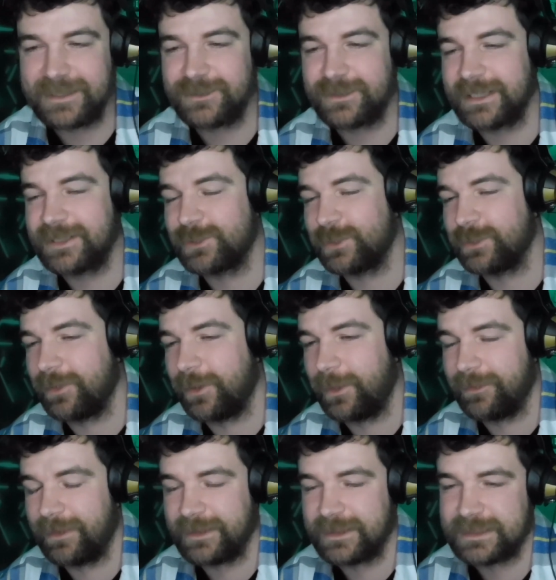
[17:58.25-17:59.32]
Yeah, they sort of
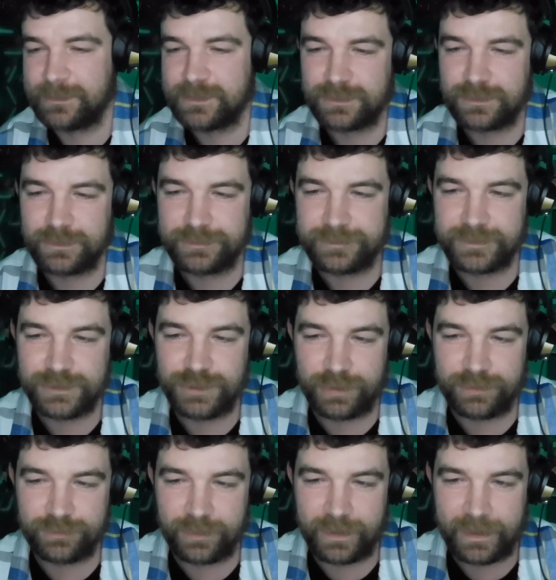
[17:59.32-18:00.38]
roll around the same sort of
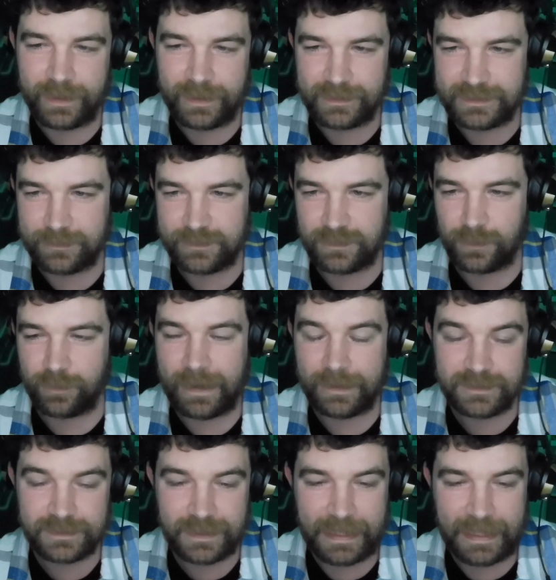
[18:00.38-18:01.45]
genre, the same sort of
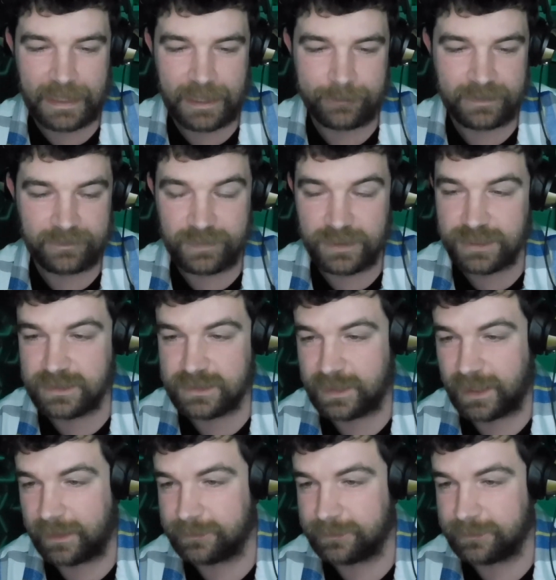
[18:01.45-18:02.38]
crowd as like Envision's